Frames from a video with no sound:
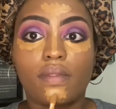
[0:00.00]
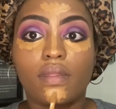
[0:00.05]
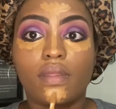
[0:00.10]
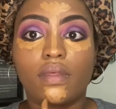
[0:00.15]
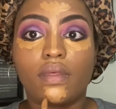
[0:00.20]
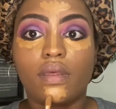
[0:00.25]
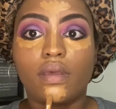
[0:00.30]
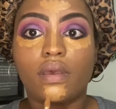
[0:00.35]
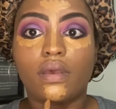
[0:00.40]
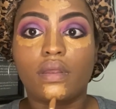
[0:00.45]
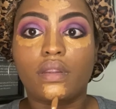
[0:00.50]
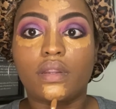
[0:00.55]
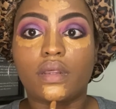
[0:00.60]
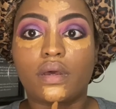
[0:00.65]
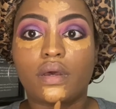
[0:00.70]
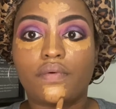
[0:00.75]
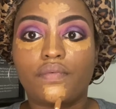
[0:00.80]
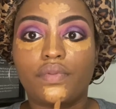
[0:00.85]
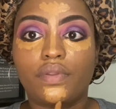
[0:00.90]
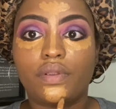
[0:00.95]
And
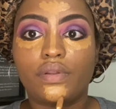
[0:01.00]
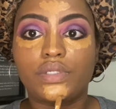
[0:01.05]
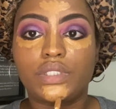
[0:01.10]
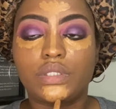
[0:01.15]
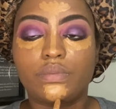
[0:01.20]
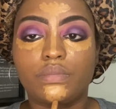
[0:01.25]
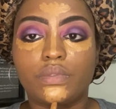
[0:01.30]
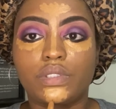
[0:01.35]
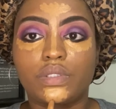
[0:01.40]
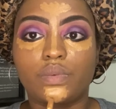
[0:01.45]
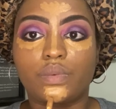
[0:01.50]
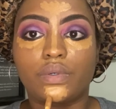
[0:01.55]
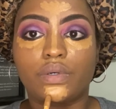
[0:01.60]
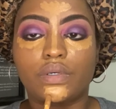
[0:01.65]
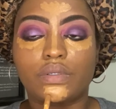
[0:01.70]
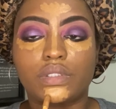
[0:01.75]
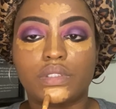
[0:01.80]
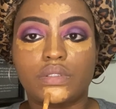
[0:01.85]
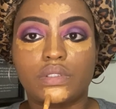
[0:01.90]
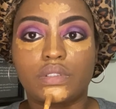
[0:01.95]
I've done too much
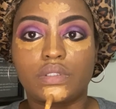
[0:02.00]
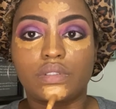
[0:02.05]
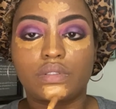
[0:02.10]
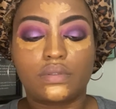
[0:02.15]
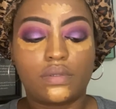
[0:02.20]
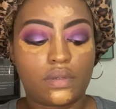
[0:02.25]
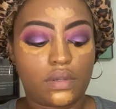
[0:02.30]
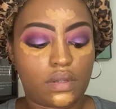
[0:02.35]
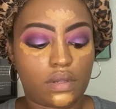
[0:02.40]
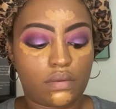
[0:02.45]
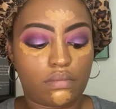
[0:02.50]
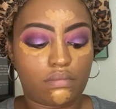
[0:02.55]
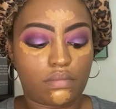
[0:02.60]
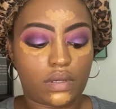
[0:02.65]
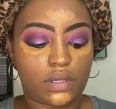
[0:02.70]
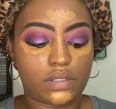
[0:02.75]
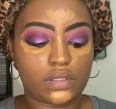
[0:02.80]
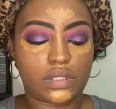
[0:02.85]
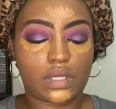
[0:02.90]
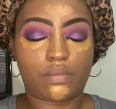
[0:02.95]
work to
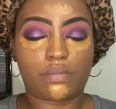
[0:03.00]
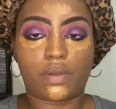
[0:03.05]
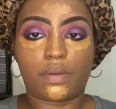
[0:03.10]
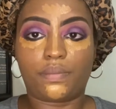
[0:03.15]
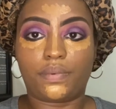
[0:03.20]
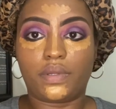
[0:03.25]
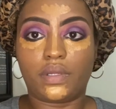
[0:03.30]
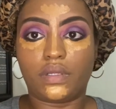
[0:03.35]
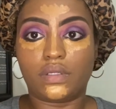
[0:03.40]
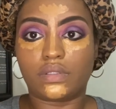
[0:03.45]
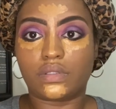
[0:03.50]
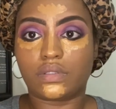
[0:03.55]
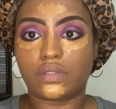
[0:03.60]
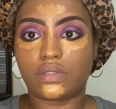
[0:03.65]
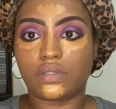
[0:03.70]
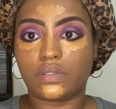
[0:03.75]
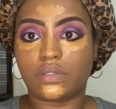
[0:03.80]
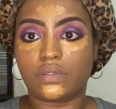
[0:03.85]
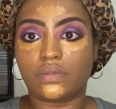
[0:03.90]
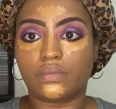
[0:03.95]
maintain my peace
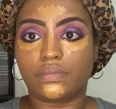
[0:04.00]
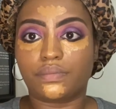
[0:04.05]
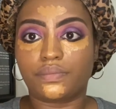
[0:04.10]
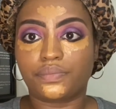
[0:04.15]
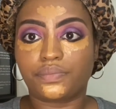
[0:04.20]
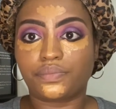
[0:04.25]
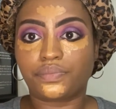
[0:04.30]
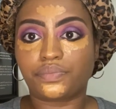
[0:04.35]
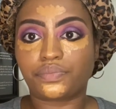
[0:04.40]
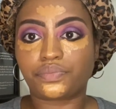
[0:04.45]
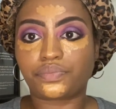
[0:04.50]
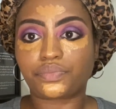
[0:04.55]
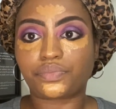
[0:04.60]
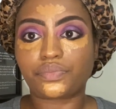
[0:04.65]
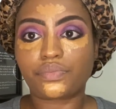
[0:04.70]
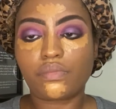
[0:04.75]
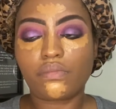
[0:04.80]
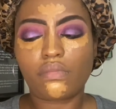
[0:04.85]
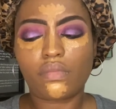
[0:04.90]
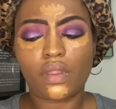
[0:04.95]
to
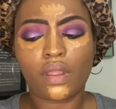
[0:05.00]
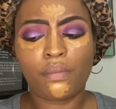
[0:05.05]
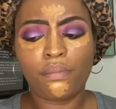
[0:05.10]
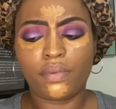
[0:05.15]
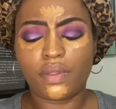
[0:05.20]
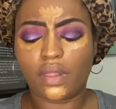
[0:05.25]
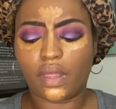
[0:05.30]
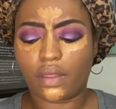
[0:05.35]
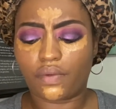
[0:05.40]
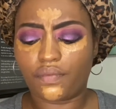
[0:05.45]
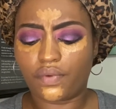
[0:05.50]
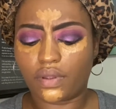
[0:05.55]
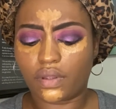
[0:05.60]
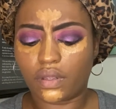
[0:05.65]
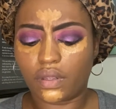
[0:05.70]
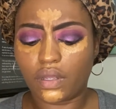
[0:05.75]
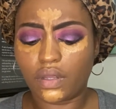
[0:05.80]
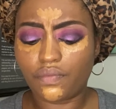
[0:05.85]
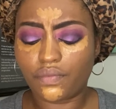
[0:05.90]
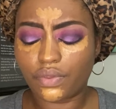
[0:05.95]
be like, fuck
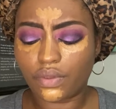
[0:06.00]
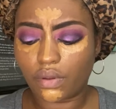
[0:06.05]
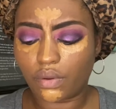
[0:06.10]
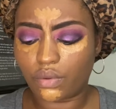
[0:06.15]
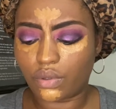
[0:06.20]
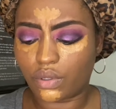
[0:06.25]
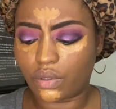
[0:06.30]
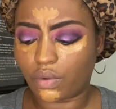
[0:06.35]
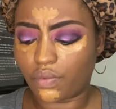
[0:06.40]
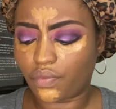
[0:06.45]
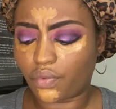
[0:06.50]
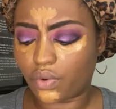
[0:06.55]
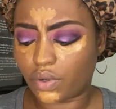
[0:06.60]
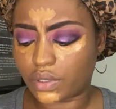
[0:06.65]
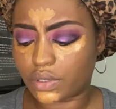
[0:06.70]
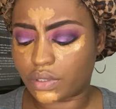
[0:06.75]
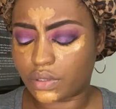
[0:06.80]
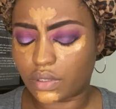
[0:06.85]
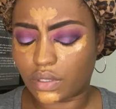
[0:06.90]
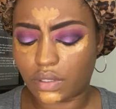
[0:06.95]
it. Even though, you know, of
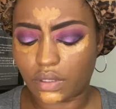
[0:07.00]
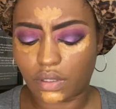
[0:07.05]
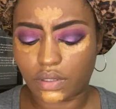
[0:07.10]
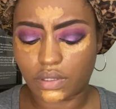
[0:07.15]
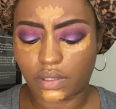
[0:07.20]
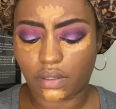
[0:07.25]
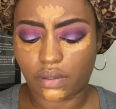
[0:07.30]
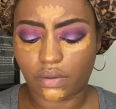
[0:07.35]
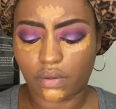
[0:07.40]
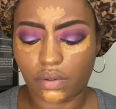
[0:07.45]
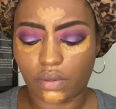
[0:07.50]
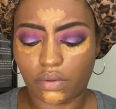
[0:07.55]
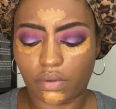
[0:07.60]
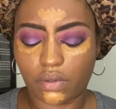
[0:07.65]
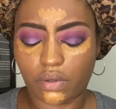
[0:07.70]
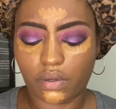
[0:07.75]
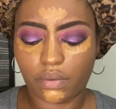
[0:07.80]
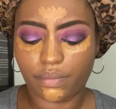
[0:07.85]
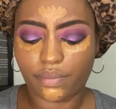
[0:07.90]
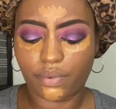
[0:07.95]
course, the things that are going on
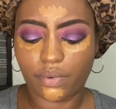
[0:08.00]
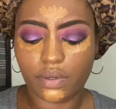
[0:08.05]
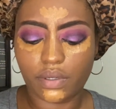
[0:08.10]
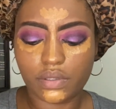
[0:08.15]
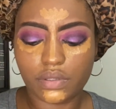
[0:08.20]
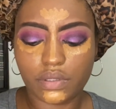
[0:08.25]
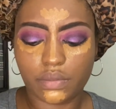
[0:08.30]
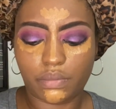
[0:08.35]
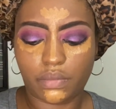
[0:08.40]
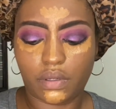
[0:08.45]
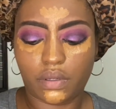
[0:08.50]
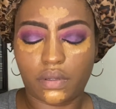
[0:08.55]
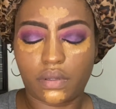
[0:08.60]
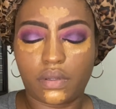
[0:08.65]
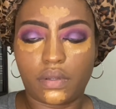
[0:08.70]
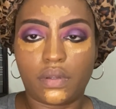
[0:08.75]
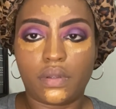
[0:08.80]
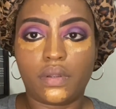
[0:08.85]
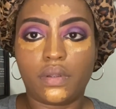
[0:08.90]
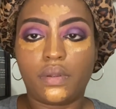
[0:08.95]
are important to me.
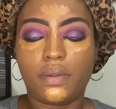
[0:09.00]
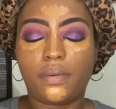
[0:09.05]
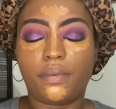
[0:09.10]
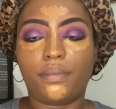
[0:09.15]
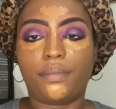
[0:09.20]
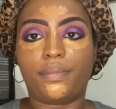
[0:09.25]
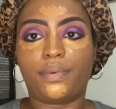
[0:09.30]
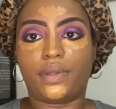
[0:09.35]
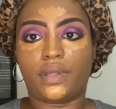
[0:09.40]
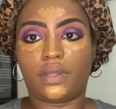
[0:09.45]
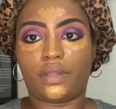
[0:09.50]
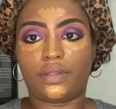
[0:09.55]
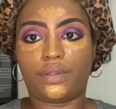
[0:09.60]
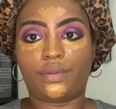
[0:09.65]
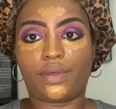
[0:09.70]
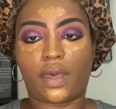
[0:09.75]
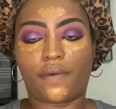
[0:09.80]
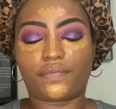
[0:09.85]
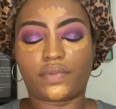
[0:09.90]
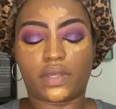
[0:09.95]
But you
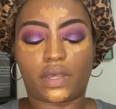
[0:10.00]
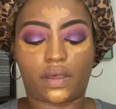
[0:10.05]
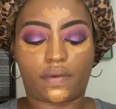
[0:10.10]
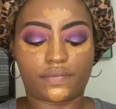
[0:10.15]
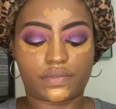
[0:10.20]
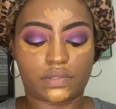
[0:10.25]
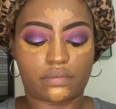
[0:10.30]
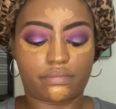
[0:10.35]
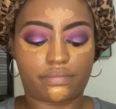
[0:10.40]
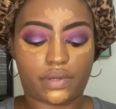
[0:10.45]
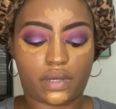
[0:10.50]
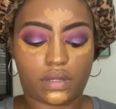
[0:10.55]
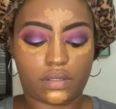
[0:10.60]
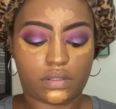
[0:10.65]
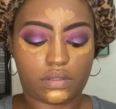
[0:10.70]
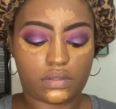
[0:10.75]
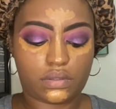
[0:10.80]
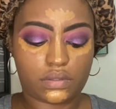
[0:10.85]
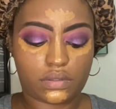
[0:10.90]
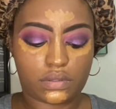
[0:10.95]
have to have some
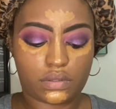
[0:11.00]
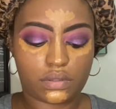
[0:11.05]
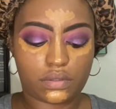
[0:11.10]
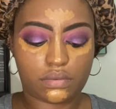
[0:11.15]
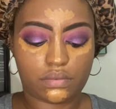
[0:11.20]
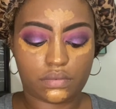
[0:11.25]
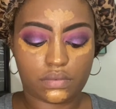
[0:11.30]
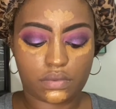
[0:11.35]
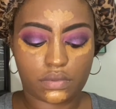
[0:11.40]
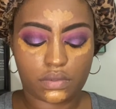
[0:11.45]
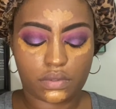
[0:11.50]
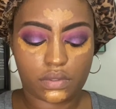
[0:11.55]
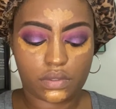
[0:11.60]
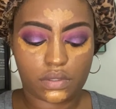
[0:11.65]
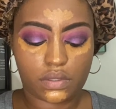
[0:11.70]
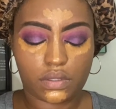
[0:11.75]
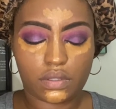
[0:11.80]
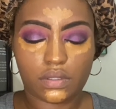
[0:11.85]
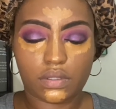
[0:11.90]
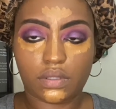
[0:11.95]
balance.
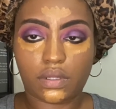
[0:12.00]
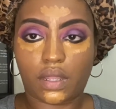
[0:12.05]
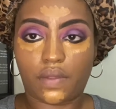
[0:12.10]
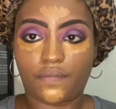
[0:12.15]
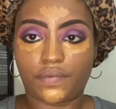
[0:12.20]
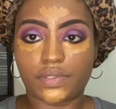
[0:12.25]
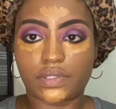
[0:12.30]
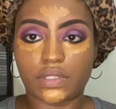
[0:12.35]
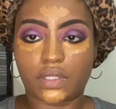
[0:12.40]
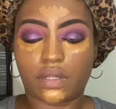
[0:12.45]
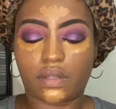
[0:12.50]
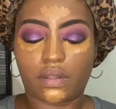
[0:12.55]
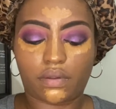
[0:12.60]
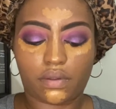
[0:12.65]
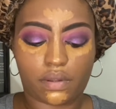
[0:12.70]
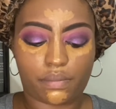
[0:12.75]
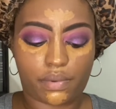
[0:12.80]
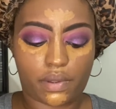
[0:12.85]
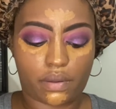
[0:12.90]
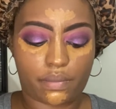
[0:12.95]
Life is
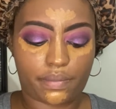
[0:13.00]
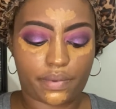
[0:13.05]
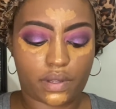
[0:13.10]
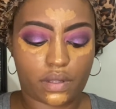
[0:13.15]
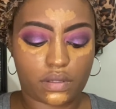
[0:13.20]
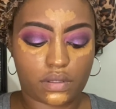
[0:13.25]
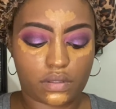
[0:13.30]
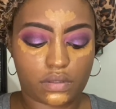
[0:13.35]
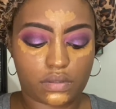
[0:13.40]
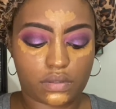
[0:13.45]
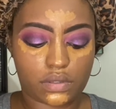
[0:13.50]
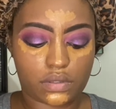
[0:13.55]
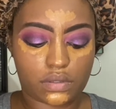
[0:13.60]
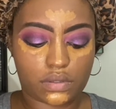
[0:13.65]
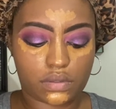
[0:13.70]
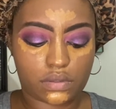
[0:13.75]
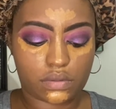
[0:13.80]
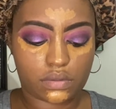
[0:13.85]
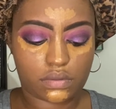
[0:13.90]
about balance.